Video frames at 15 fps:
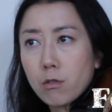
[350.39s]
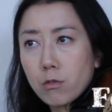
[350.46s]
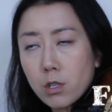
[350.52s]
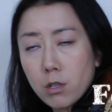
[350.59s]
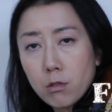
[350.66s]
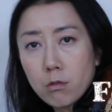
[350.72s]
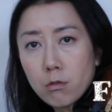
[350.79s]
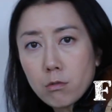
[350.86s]

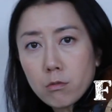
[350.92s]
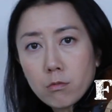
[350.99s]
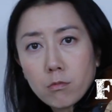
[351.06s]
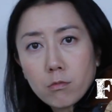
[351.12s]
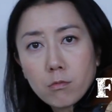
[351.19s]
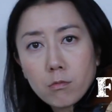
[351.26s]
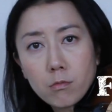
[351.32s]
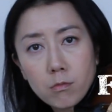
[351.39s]

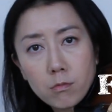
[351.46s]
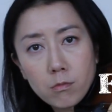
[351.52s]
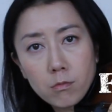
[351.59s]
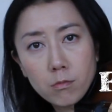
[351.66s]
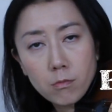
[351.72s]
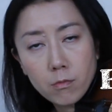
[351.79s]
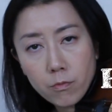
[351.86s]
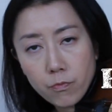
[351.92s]

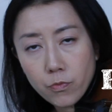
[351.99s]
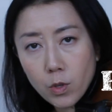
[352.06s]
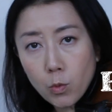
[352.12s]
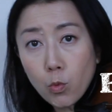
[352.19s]
2,